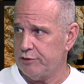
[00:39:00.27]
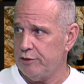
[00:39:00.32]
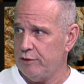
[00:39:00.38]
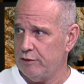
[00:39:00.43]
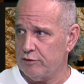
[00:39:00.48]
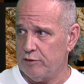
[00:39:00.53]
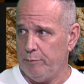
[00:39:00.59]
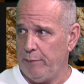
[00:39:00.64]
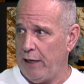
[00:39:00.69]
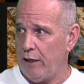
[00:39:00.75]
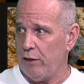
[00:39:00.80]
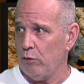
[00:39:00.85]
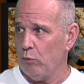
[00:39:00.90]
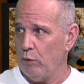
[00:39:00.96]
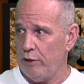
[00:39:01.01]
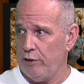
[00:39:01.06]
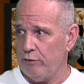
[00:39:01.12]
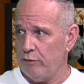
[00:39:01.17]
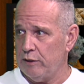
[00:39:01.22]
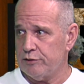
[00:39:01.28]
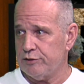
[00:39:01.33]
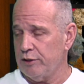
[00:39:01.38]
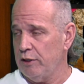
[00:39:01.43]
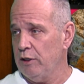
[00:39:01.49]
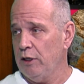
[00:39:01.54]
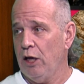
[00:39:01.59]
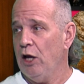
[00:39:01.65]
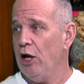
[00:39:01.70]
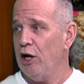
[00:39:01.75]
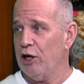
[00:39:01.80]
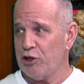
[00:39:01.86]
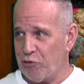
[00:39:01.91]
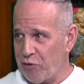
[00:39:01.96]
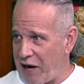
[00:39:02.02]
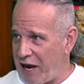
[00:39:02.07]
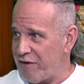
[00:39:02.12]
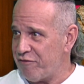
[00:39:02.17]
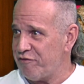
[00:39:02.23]
It doesn't matter whether it's a
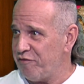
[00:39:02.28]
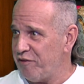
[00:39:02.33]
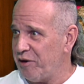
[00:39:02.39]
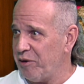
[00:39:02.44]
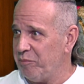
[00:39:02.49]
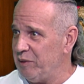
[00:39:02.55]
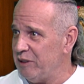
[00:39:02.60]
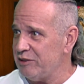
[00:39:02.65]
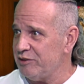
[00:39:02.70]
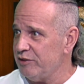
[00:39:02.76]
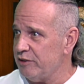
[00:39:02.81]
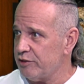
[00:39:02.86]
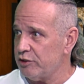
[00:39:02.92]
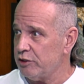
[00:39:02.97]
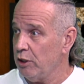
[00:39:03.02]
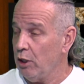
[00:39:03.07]
craft fair business